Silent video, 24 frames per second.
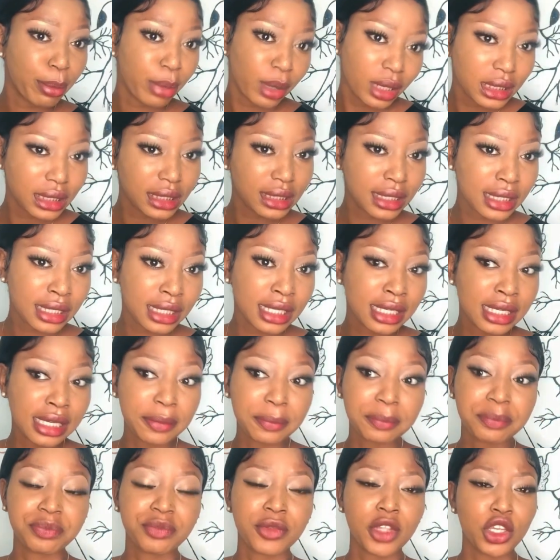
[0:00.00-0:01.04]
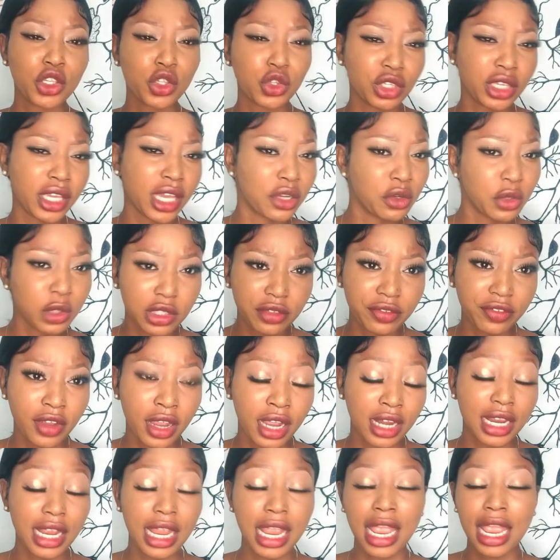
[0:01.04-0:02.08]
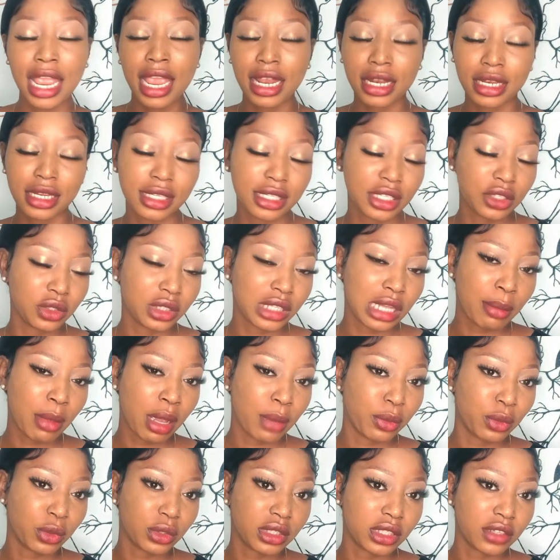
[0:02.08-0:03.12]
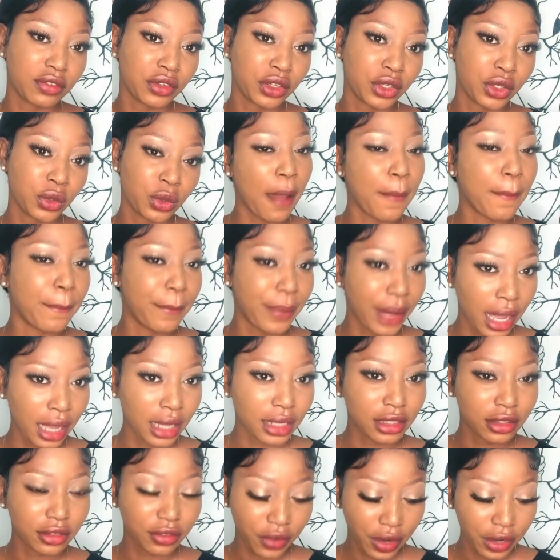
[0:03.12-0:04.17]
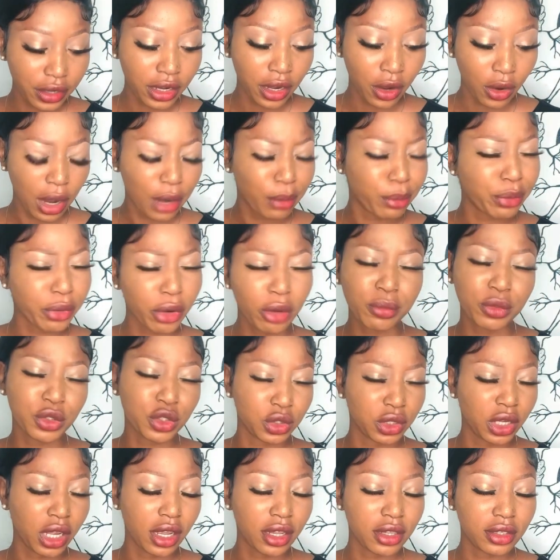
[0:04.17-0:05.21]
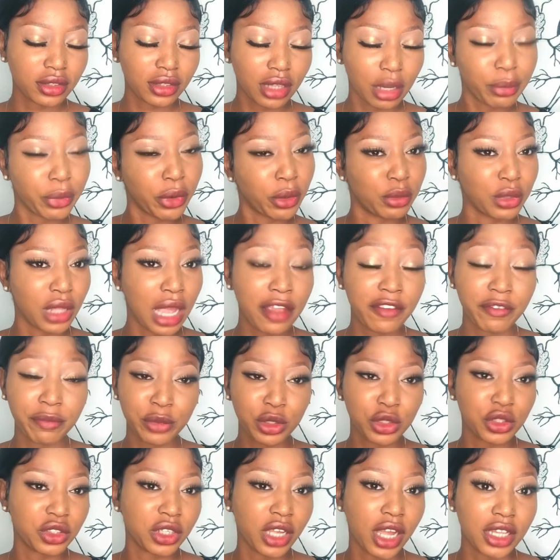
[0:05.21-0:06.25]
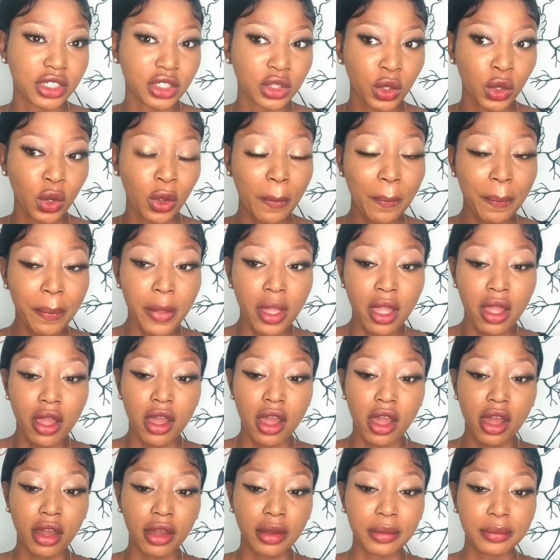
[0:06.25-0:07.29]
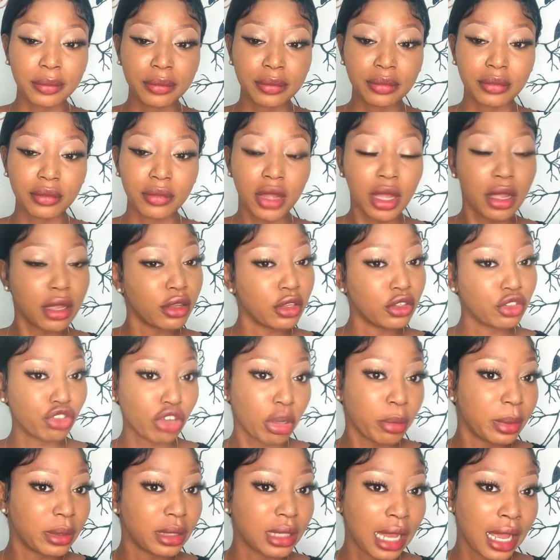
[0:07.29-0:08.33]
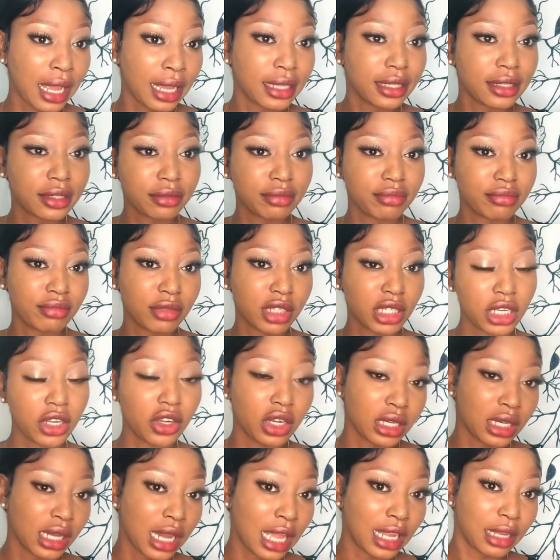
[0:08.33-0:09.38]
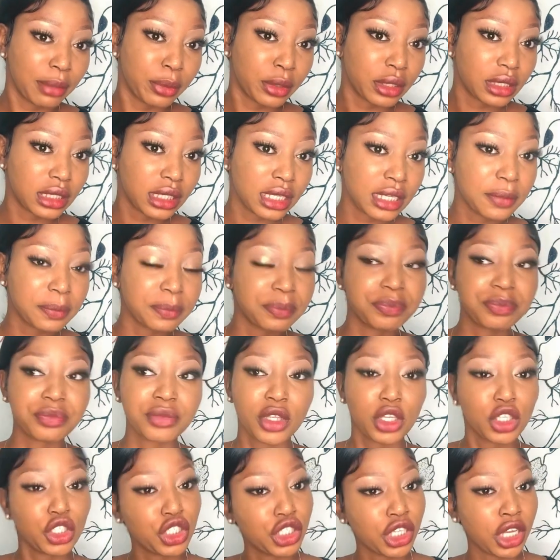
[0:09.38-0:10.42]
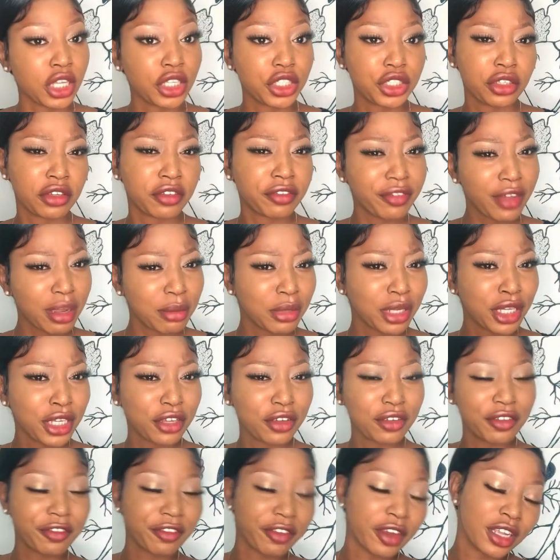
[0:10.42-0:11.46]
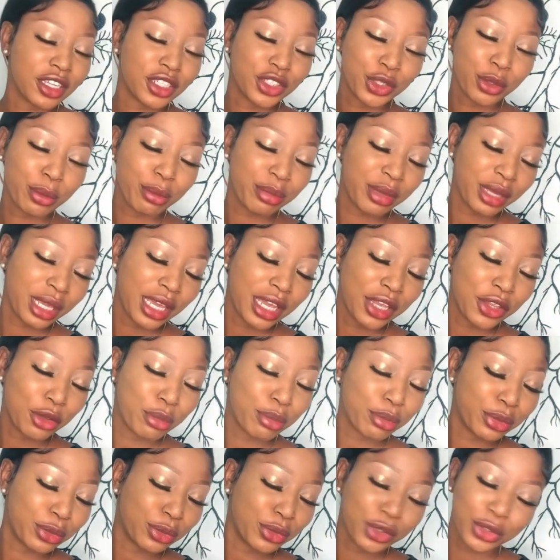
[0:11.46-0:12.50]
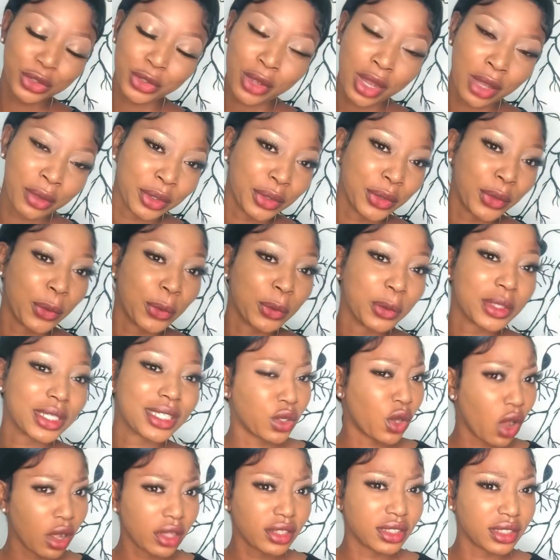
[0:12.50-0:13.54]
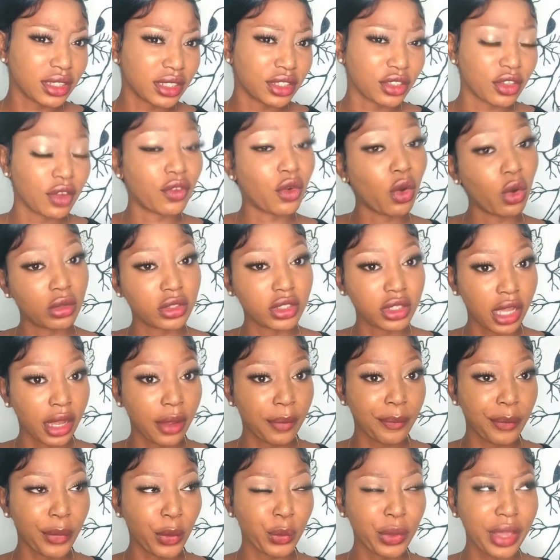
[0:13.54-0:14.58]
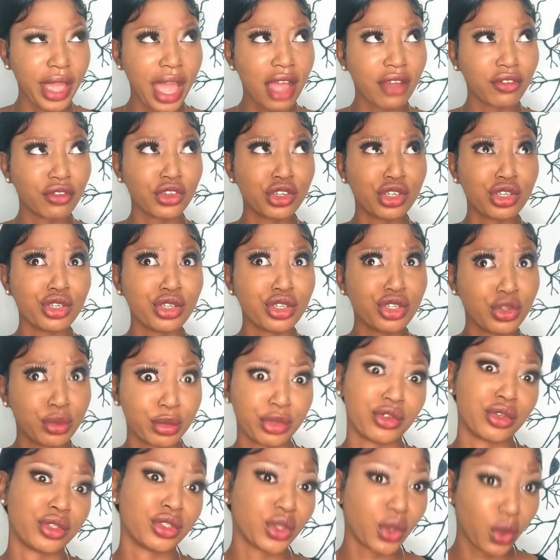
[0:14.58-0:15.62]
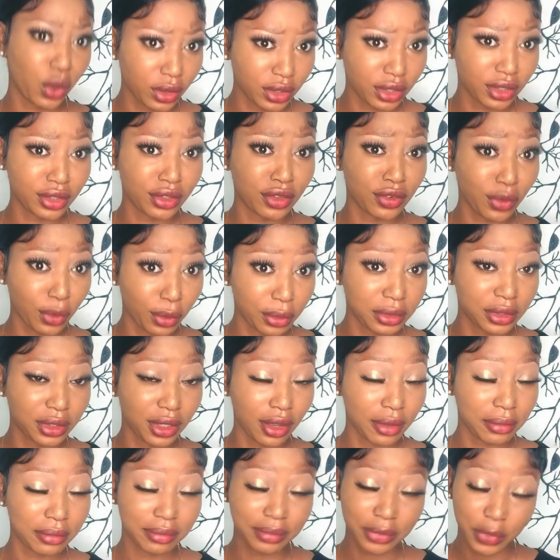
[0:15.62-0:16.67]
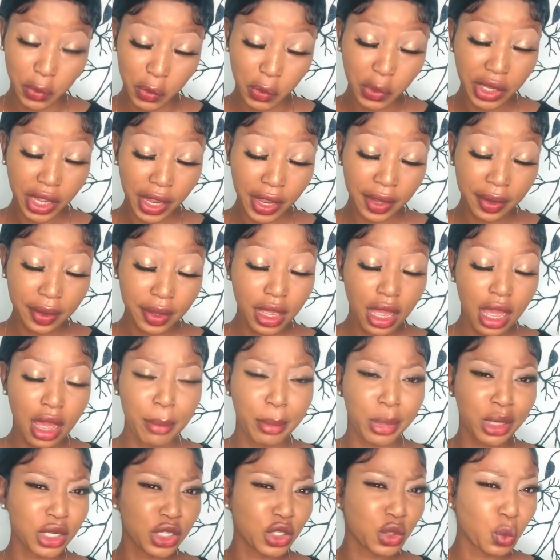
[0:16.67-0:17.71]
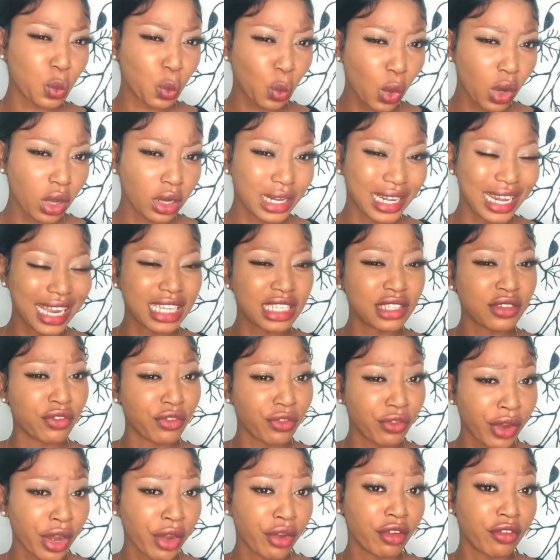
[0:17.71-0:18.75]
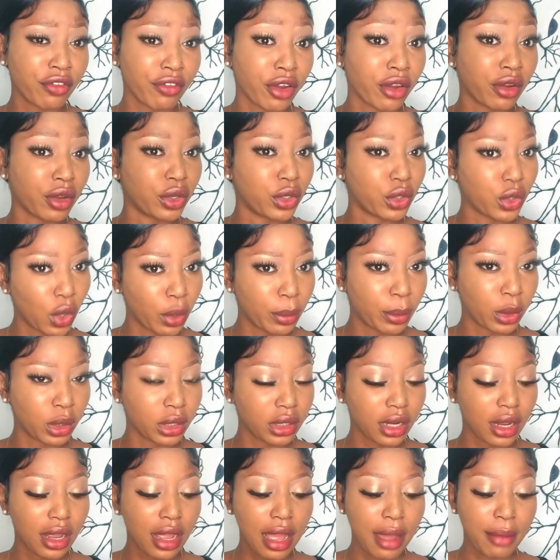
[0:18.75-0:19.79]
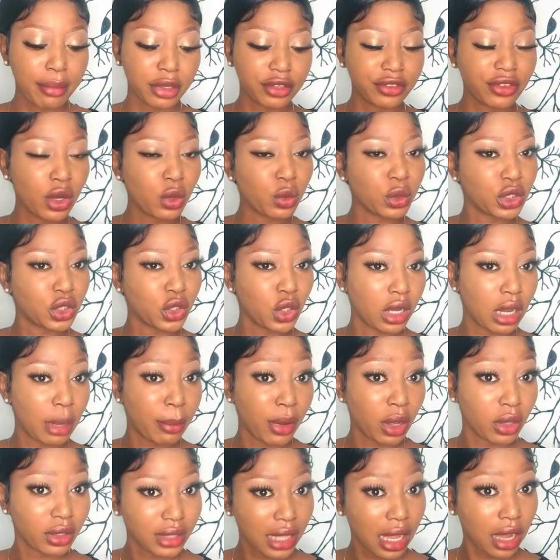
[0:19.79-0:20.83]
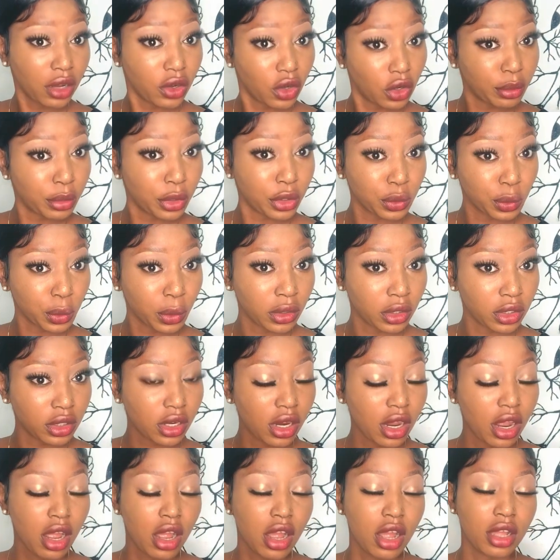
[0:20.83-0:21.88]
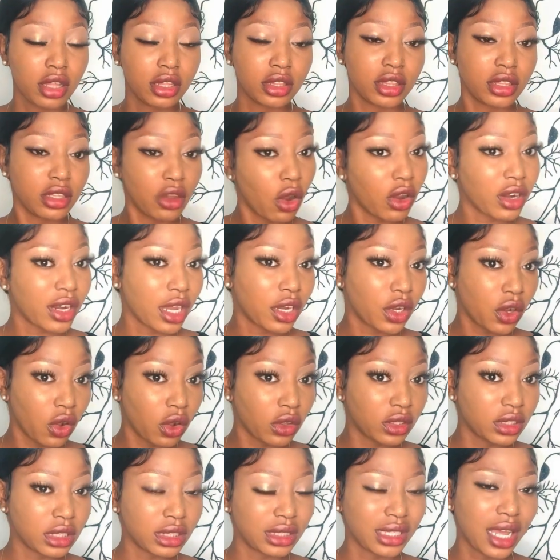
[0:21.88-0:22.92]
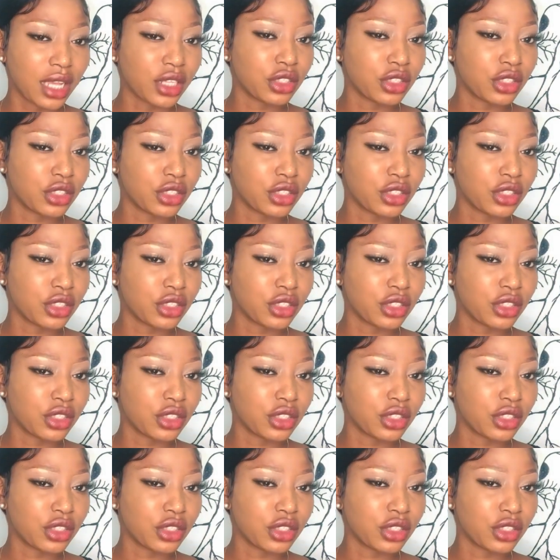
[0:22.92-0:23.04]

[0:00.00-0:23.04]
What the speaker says: button so you get notified any single time I post a video. I'm back right now, I promise you guys. I've missed you guys a lot. Drop a like, click on the like button, share to your family, your friends, your bae, and your boo. You know how it goes. Causes of ulcer. We have numerous causes of ulcer, okay? But it's one that's very, very common. Before we talk about that common one, the other causes are